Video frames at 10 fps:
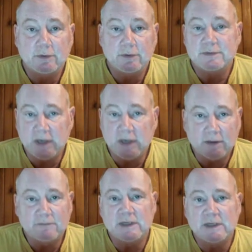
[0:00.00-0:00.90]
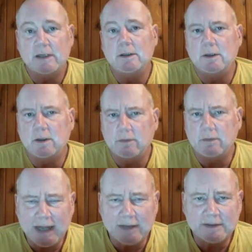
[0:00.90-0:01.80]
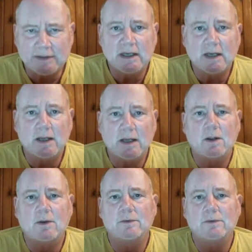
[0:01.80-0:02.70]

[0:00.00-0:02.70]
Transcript: you're scared of selling, you don't know how to sell,